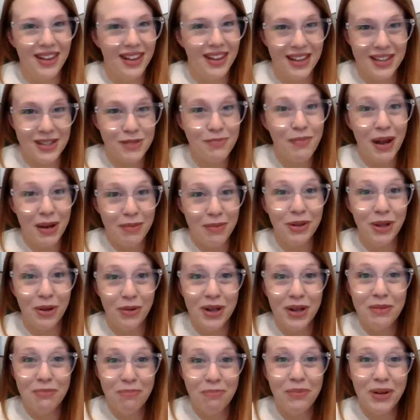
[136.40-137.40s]
it's mind
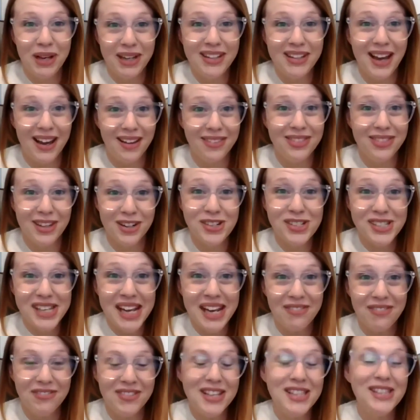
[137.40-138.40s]
blowing. But yeah, they're
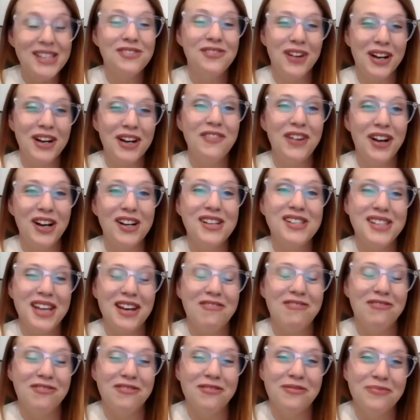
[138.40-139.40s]
safe. It's very, very
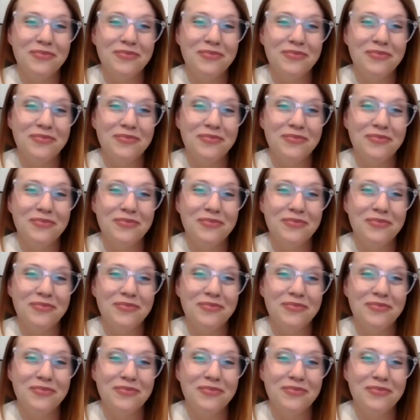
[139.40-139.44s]
safe.